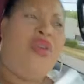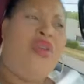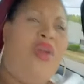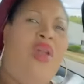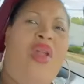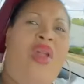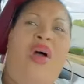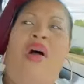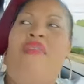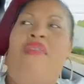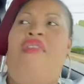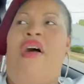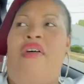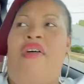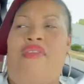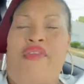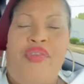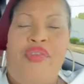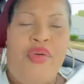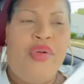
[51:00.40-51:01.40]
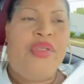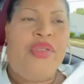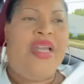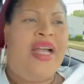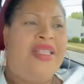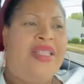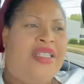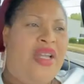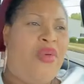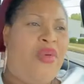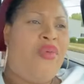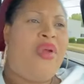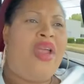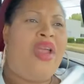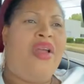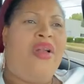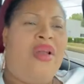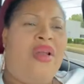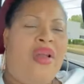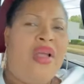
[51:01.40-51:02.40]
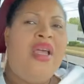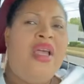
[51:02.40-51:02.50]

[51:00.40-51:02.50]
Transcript: used to love her food. That's the real